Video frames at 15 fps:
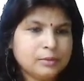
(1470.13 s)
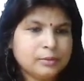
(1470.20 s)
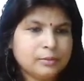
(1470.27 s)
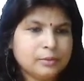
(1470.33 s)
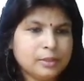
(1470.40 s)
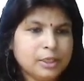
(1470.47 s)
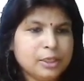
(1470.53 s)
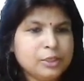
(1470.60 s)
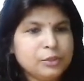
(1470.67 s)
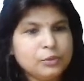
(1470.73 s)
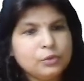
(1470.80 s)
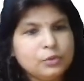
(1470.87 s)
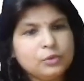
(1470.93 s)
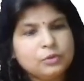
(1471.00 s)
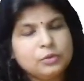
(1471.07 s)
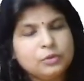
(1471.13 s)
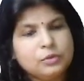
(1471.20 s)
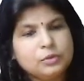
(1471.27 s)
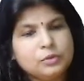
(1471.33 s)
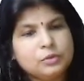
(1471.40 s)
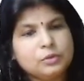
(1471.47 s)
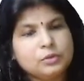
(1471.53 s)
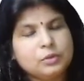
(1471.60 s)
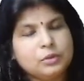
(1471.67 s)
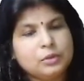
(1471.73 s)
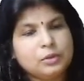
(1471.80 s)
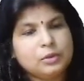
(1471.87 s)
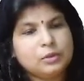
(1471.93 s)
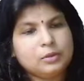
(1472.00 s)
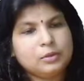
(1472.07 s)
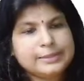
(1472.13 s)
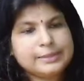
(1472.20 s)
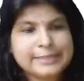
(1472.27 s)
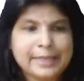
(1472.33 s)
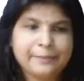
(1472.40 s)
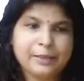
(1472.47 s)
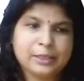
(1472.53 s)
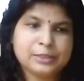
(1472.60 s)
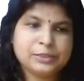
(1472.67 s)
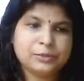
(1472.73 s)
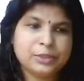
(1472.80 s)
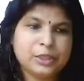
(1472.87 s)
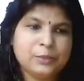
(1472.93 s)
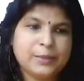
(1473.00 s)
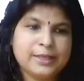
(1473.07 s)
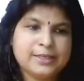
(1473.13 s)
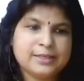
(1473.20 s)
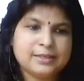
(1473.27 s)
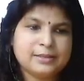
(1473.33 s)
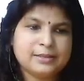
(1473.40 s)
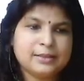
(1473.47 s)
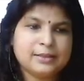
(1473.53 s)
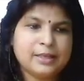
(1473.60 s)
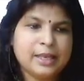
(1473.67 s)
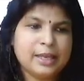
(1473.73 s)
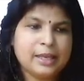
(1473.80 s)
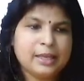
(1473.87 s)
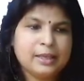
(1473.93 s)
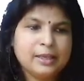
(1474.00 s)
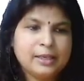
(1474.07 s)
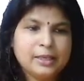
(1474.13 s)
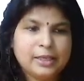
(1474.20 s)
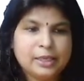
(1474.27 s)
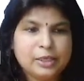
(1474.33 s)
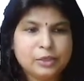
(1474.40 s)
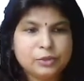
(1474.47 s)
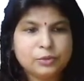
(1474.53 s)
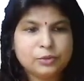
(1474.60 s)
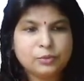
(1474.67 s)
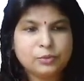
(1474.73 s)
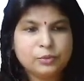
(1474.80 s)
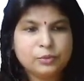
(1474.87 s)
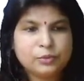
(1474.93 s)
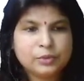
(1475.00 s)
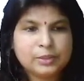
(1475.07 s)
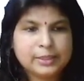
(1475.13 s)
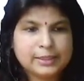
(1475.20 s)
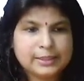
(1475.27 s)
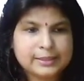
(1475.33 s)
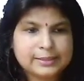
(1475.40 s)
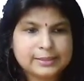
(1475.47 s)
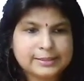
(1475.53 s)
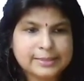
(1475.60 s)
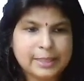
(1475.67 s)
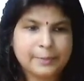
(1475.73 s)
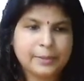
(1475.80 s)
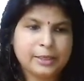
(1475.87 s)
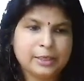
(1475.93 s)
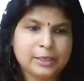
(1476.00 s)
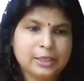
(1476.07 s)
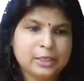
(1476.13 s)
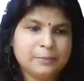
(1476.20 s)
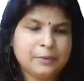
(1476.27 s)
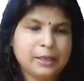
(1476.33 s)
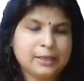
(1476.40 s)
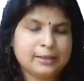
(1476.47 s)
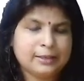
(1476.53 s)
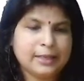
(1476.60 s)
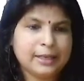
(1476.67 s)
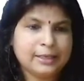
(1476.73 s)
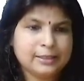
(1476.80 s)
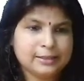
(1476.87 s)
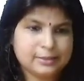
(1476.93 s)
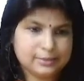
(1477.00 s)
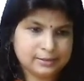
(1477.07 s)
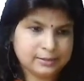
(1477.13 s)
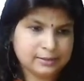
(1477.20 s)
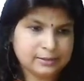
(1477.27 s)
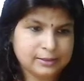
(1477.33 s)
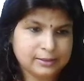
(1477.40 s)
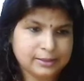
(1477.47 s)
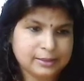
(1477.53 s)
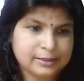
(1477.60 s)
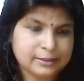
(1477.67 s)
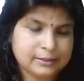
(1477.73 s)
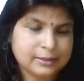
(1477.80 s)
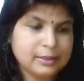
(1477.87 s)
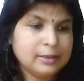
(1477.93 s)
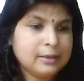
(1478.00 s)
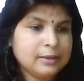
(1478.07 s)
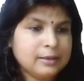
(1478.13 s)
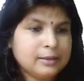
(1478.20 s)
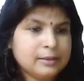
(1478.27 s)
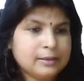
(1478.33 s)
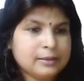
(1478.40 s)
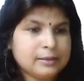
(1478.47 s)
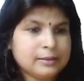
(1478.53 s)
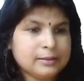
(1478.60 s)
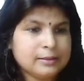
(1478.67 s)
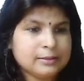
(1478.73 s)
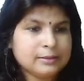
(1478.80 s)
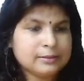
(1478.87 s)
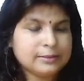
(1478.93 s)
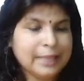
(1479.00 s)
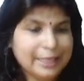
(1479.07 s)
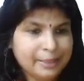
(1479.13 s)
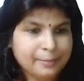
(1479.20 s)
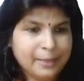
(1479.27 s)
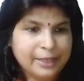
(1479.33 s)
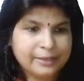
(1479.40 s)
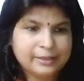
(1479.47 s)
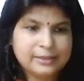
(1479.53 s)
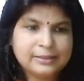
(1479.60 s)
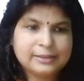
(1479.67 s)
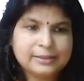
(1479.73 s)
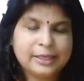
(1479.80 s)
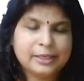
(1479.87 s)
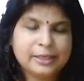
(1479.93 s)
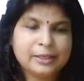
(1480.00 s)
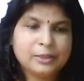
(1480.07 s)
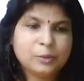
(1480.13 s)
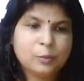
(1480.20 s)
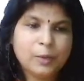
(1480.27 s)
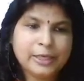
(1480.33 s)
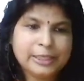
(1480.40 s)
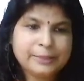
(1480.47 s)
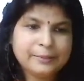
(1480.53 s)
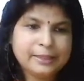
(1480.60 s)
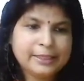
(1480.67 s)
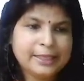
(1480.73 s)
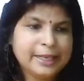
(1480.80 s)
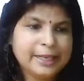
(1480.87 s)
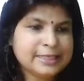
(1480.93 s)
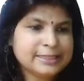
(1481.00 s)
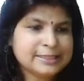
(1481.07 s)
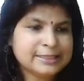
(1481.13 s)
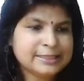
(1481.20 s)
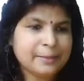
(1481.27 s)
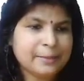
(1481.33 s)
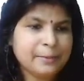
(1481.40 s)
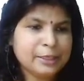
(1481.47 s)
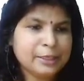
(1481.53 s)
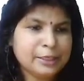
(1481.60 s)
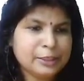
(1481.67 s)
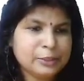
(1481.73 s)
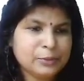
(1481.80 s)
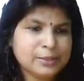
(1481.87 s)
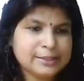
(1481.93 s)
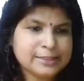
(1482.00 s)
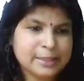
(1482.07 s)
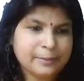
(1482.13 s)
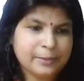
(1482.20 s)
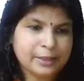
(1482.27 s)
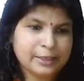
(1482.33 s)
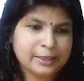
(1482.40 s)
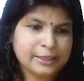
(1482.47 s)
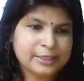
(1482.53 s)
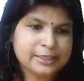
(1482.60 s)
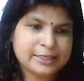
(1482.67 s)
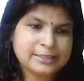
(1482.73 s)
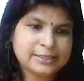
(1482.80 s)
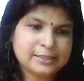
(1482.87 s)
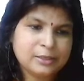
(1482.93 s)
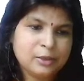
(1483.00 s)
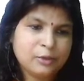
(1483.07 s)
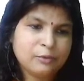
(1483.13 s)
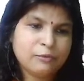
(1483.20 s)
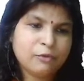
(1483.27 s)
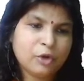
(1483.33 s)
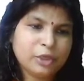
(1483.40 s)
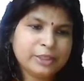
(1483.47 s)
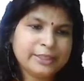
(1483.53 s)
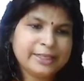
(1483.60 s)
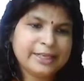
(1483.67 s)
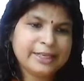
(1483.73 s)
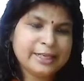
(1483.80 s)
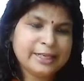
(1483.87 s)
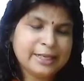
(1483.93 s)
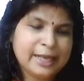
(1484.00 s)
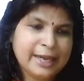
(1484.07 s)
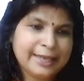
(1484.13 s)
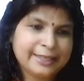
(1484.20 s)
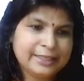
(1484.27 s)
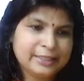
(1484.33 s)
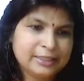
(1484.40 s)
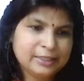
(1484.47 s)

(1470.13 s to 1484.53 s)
into 7. So equation 3 into 7. If I'll write in that manner, then what you will get? 7 into 7. It is 49